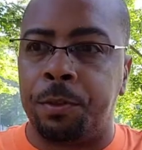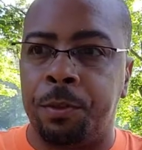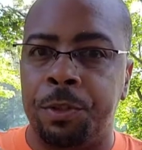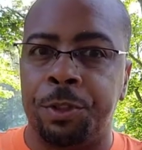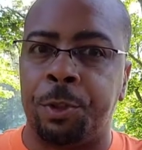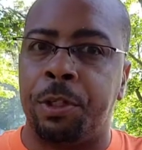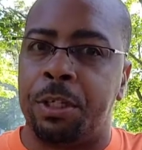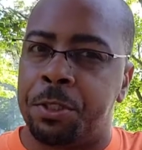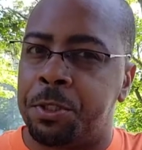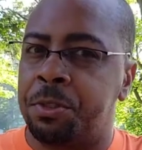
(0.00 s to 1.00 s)
you just turn
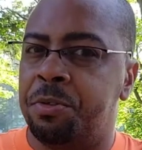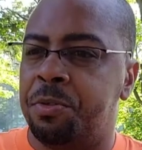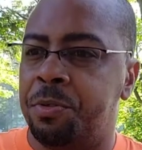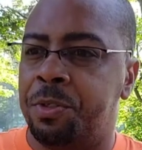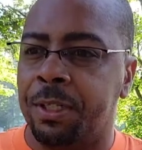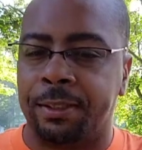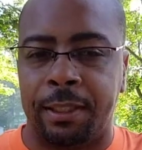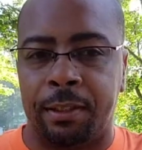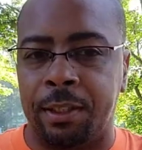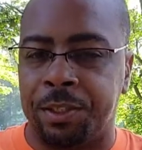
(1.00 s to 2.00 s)
it just
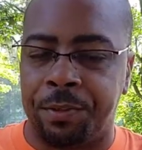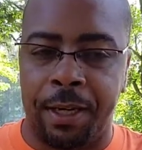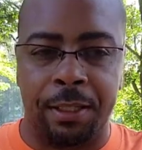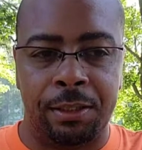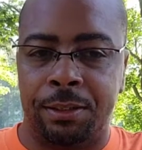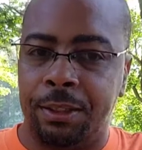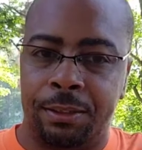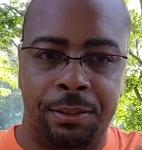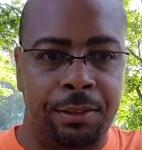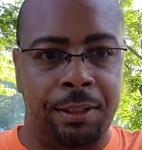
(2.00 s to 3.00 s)
like this, right? It's,
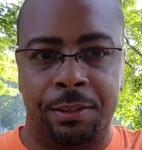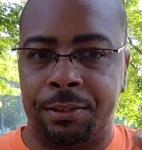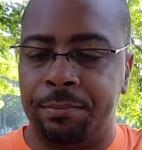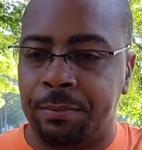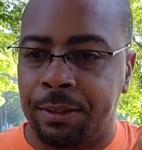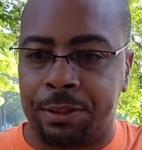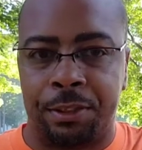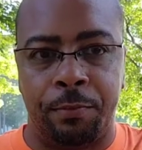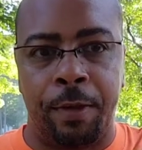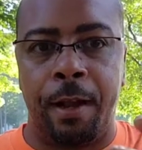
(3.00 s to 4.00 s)
it's, it's, it's
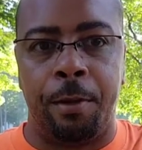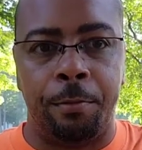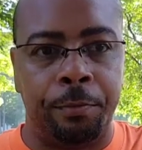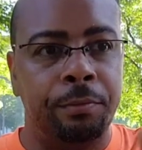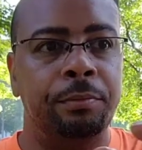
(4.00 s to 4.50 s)
just a valve